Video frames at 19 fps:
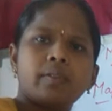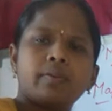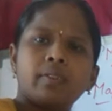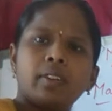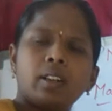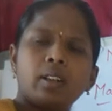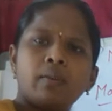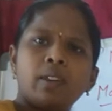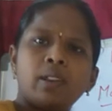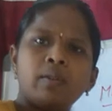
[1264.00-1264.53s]
If
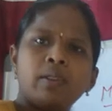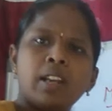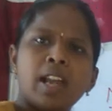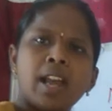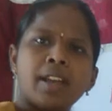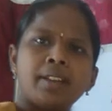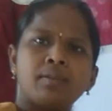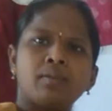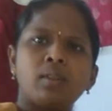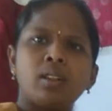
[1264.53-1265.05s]
anyone will
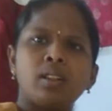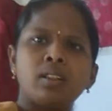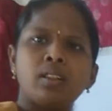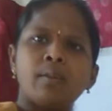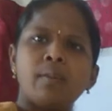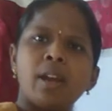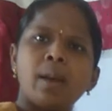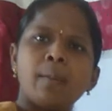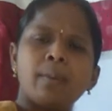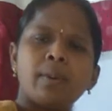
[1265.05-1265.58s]
ask what is a
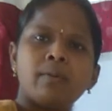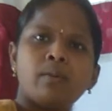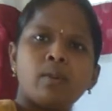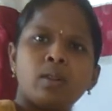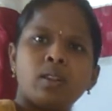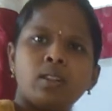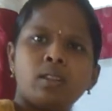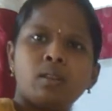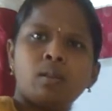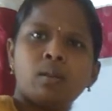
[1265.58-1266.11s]
map and
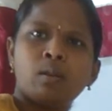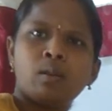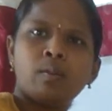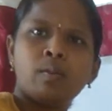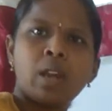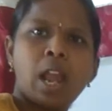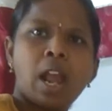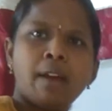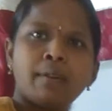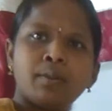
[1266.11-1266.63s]
what is a globe,
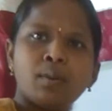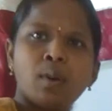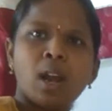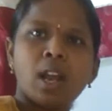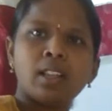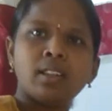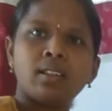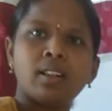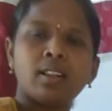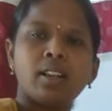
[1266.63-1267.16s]
you have to
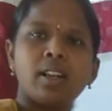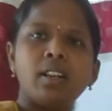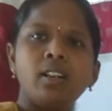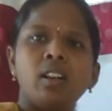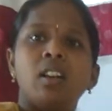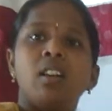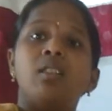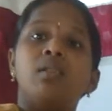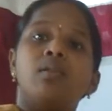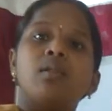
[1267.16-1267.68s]
answer, right?
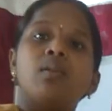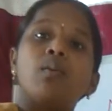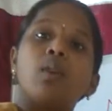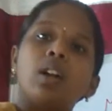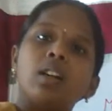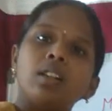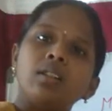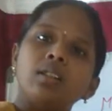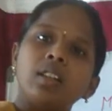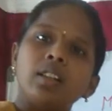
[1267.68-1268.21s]
So
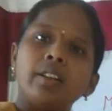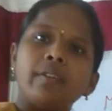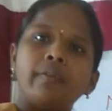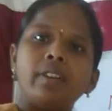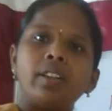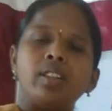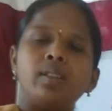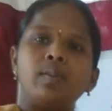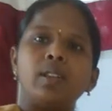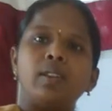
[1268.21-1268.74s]
what is the
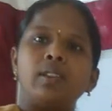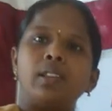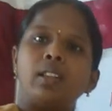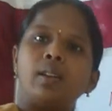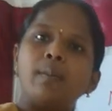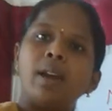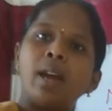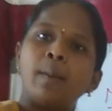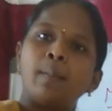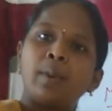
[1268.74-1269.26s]
difference between
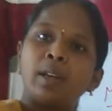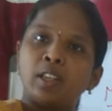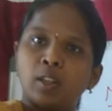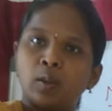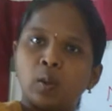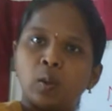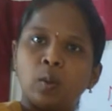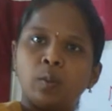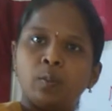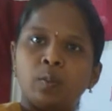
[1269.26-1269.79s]
the map and the
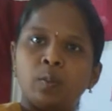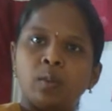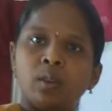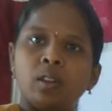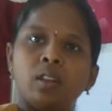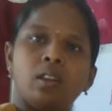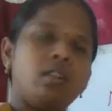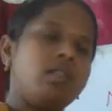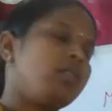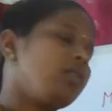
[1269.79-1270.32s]
globe?
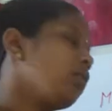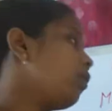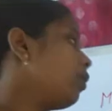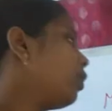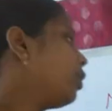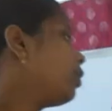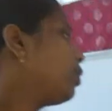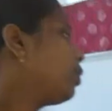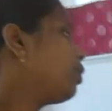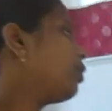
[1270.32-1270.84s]
So
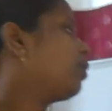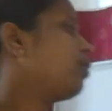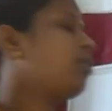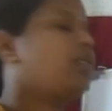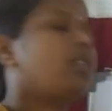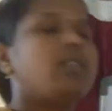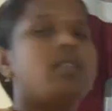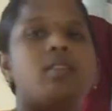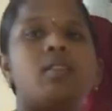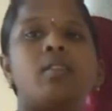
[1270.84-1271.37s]
this is
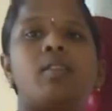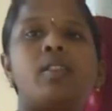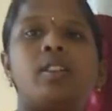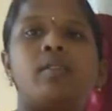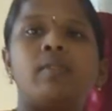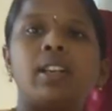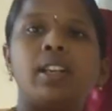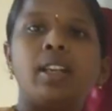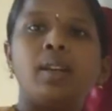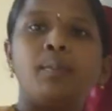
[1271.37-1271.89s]

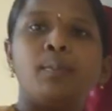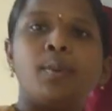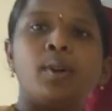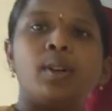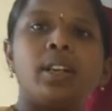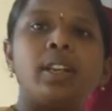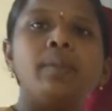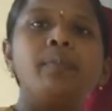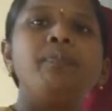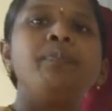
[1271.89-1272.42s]
very
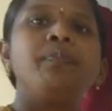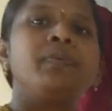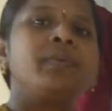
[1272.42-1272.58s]
important.